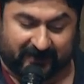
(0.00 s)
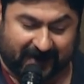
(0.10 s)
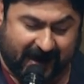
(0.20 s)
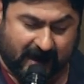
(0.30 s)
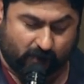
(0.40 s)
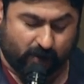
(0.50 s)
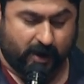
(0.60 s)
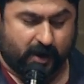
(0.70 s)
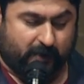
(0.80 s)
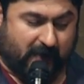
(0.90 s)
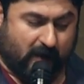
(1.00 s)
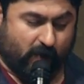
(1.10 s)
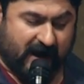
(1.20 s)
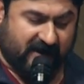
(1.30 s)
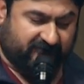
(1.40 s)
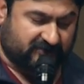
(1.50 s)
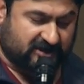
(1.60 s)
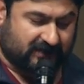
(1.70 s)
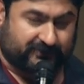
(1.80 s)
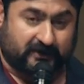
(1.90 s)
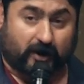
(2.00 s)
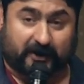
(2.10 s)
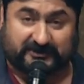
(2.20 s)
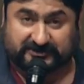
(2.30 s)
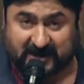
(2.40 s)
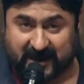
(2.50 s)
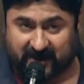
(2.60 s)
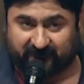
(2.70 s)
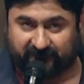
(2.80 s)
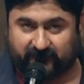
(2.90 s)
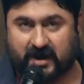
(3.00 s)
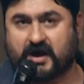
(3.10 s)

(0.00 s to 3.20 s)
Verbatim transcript: Now, my wife and children are safe.